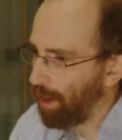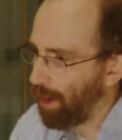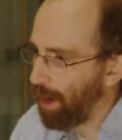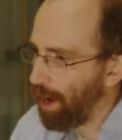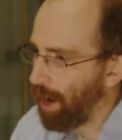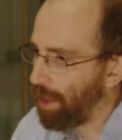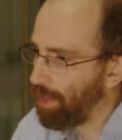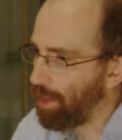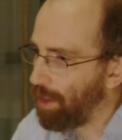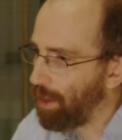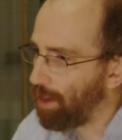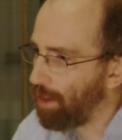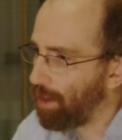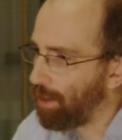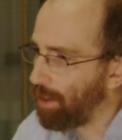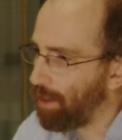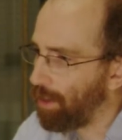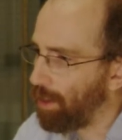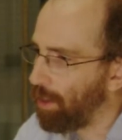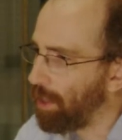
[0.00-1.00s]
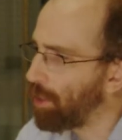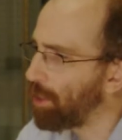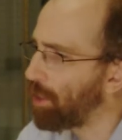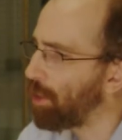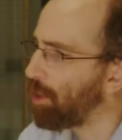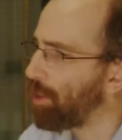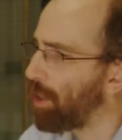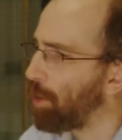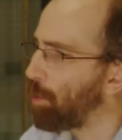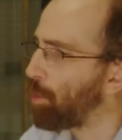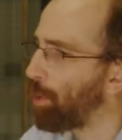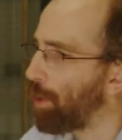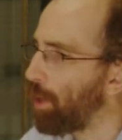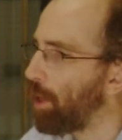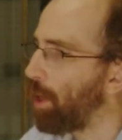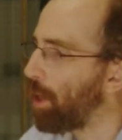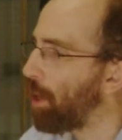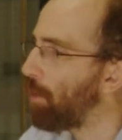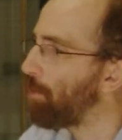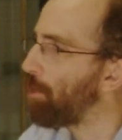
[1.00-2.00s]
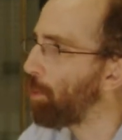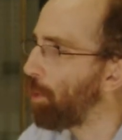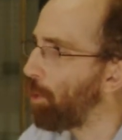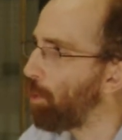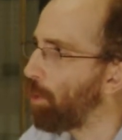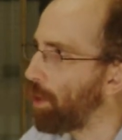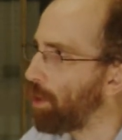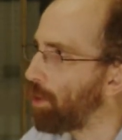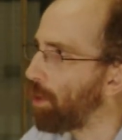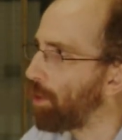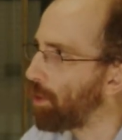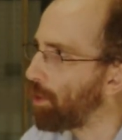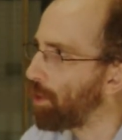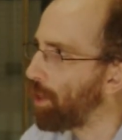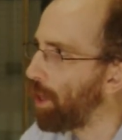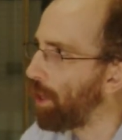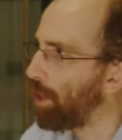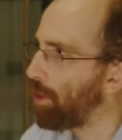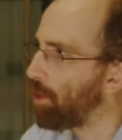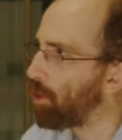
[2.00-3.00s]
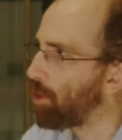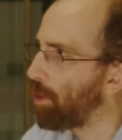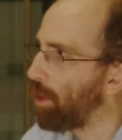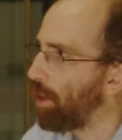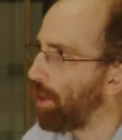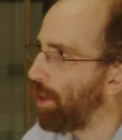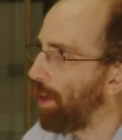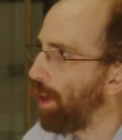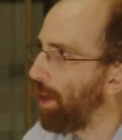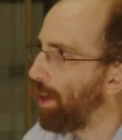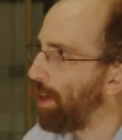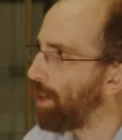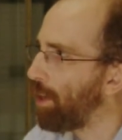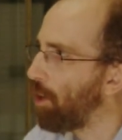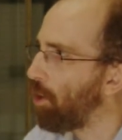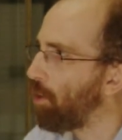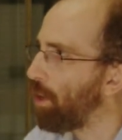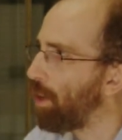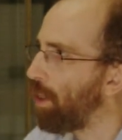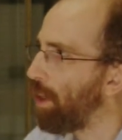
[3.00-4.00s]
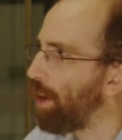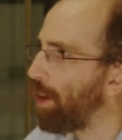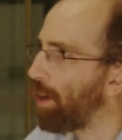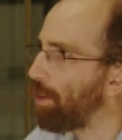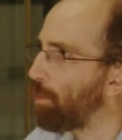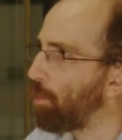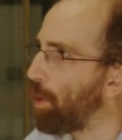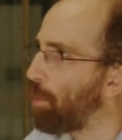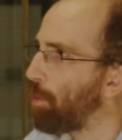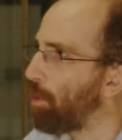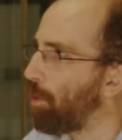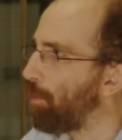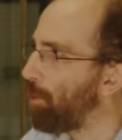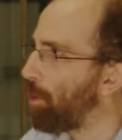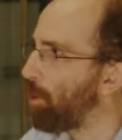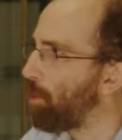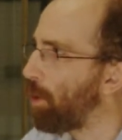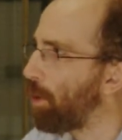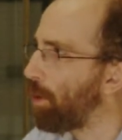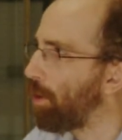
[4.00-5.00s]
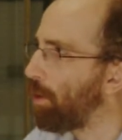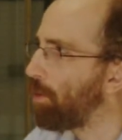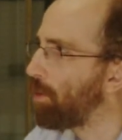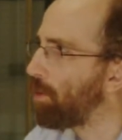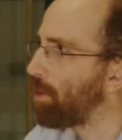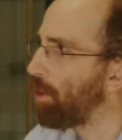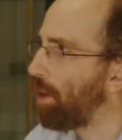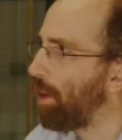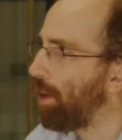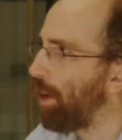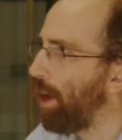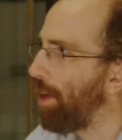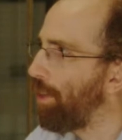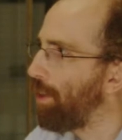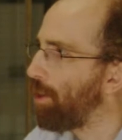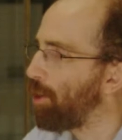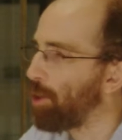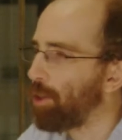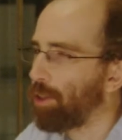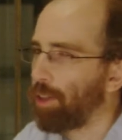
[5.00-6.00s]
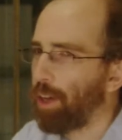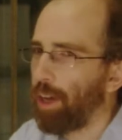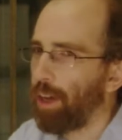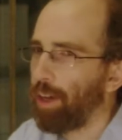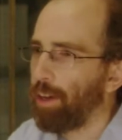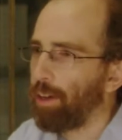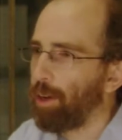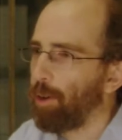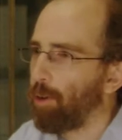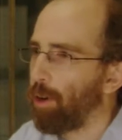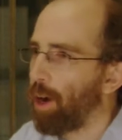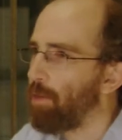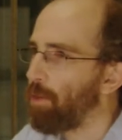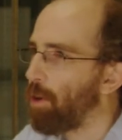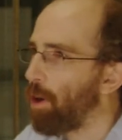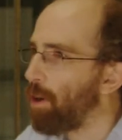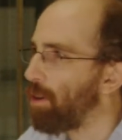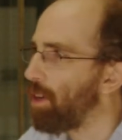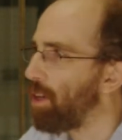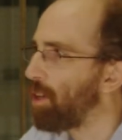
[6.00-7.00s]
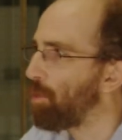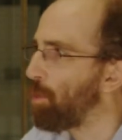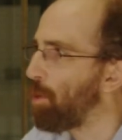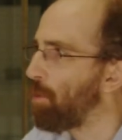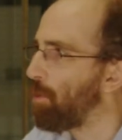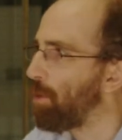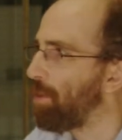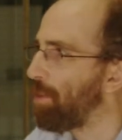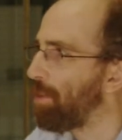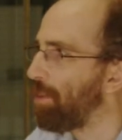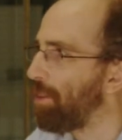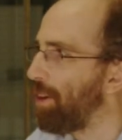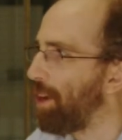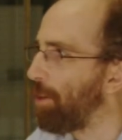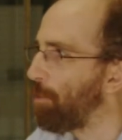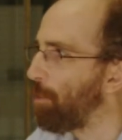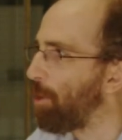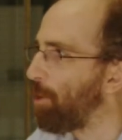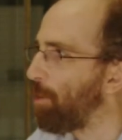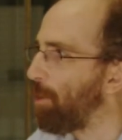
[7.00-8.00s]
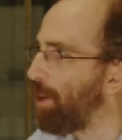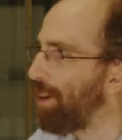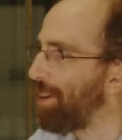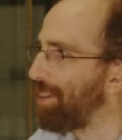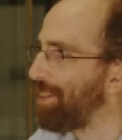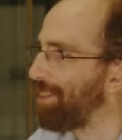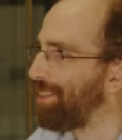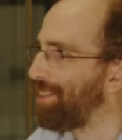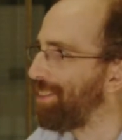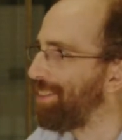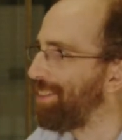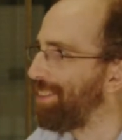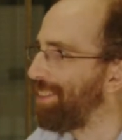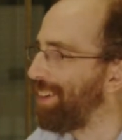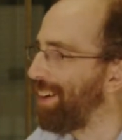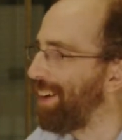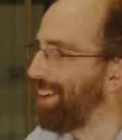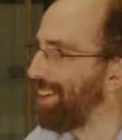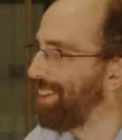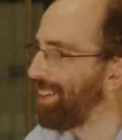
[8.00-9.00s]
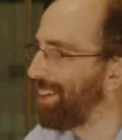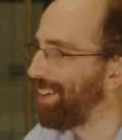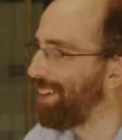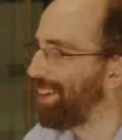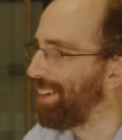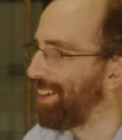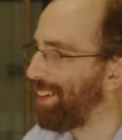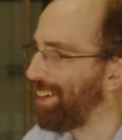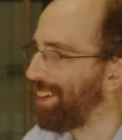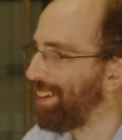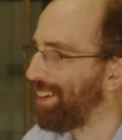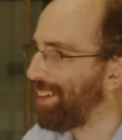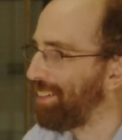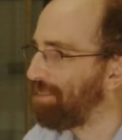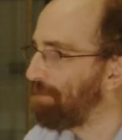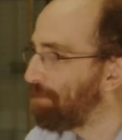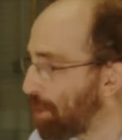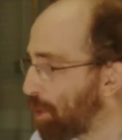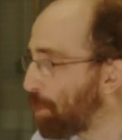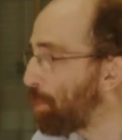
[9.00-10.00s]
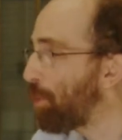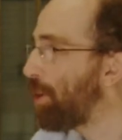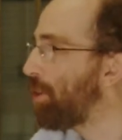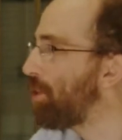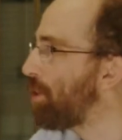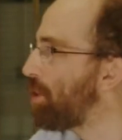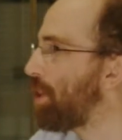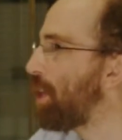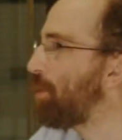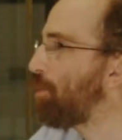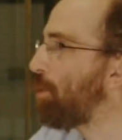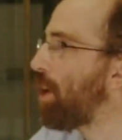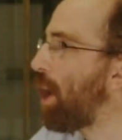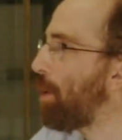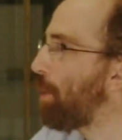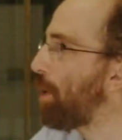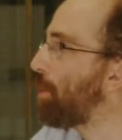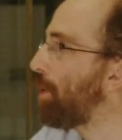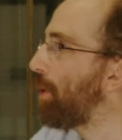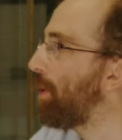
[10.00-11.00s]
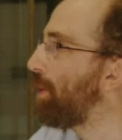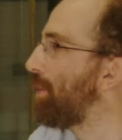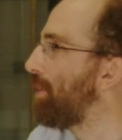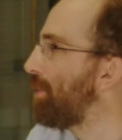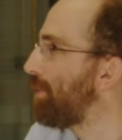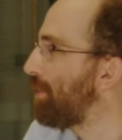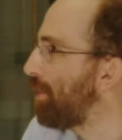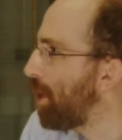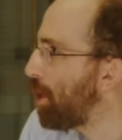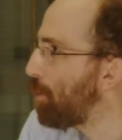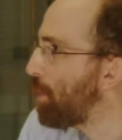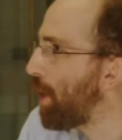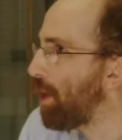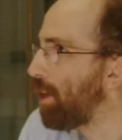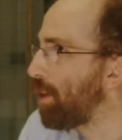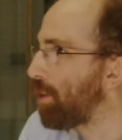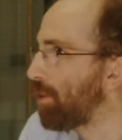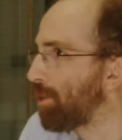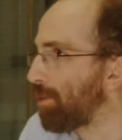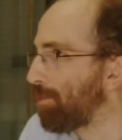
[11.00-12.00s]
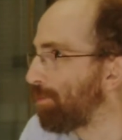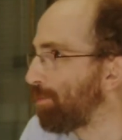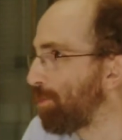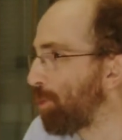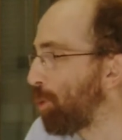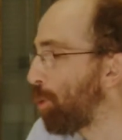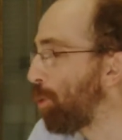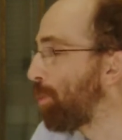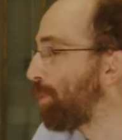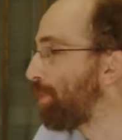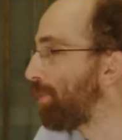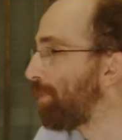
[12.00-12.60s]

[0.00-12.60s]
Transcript: And then he still seems pretty uncomfortable when he's on the stage, and he can only like mumble a few words and then just say graveyard needs moving and run away. And it's a pretty successful comic bit. Harry Manning's cool.